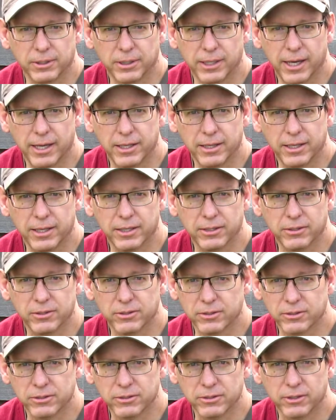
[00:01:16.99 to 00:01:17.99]
and then
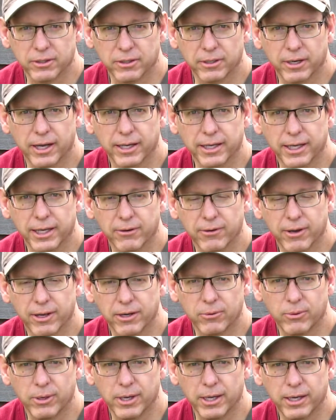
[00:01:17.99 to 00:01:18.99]
start hiking right
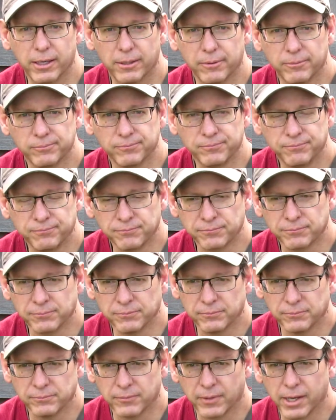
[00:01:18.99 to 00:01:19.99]
away,
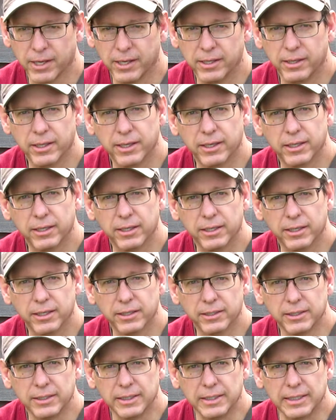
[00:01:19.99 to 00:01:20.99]
and then
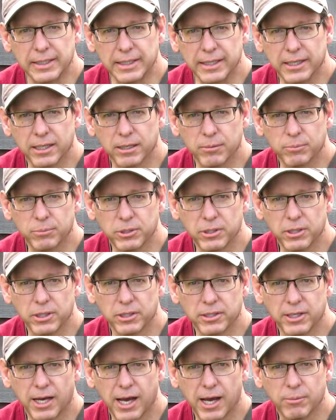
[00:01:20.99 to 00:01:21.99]
get up to the
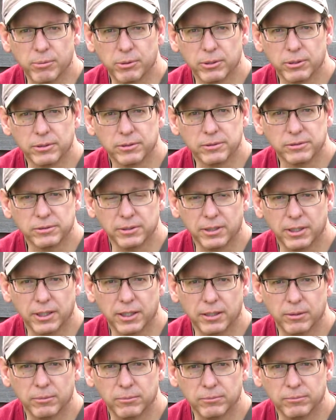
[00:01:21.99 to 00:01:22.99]
top
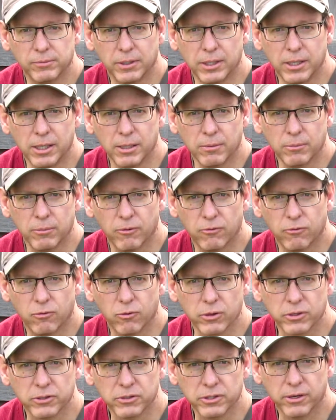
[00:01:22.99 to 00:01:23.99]

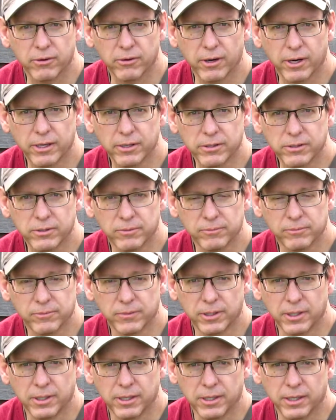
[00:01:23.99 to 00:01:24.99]
before sunrise,
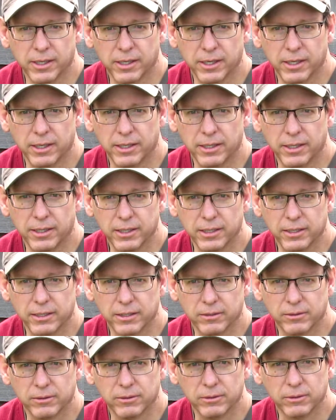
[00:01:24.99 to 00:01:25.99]
and then
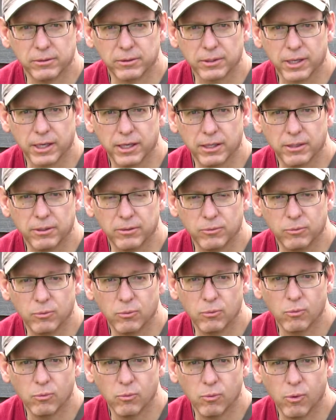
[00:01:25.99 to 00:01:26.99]
kind of
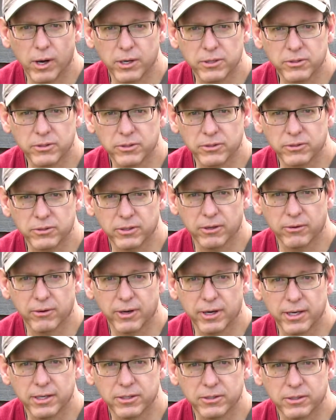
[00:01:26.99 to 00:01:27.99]
watch the
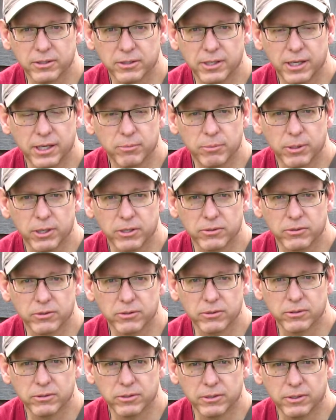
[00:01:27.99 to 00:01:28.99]
sunrise and take
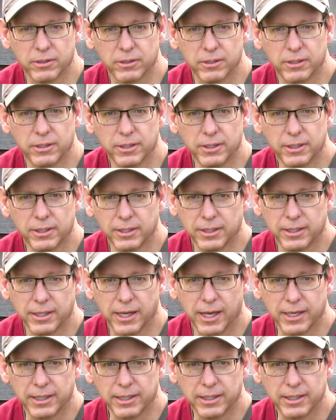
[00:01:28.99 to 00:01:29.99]
pictures
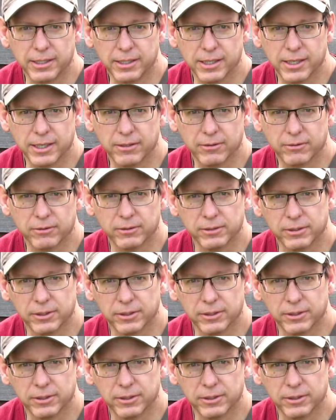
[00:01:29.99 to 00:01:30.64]
and get down